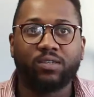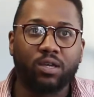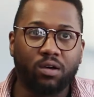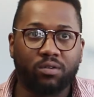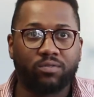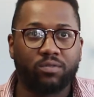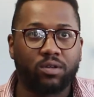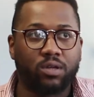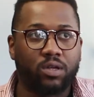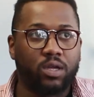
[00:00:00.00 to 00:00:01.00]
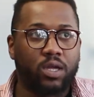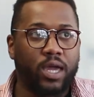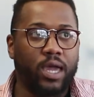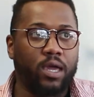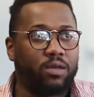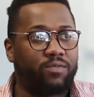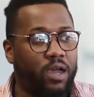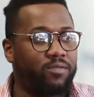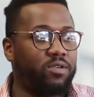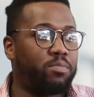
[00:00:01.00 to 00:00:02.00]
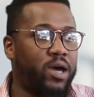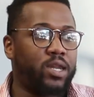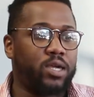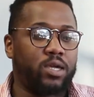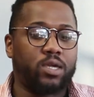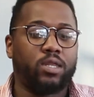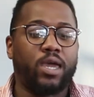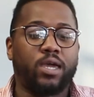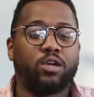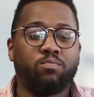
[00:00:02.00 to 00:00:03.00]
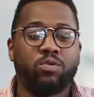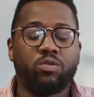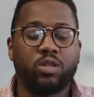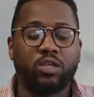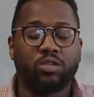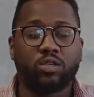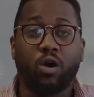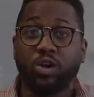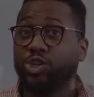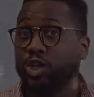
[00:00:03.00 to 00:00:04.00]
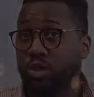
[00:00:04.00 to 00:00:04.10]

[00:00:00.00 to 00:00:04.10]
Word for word: myself. And if everybody in a community saw each